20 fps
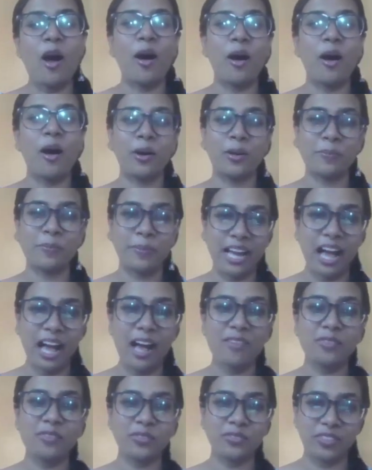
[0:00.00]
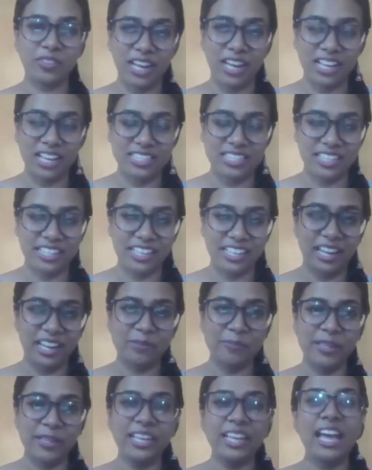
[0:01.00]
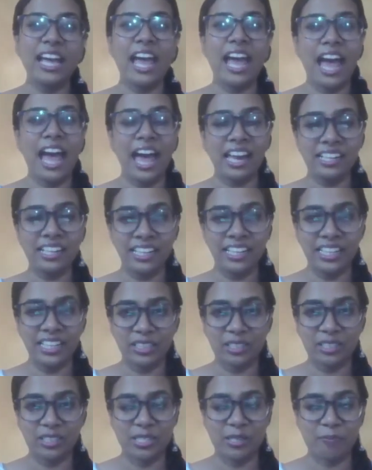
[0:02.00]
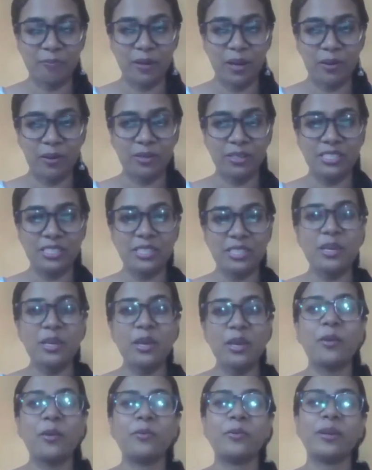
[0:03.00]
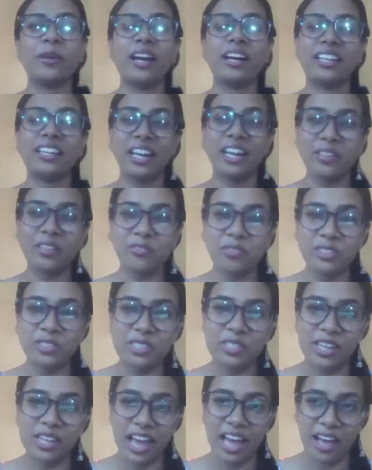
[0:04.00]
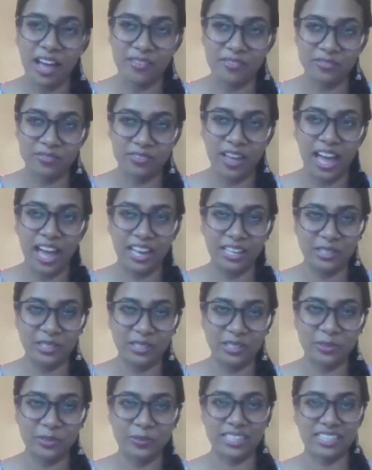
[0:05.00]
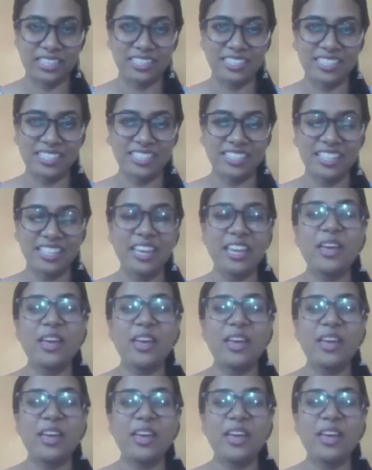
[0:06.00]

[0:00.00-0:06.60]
On behalf of Glass Academy and Ethos Empowers, we are grateful to have had you with us.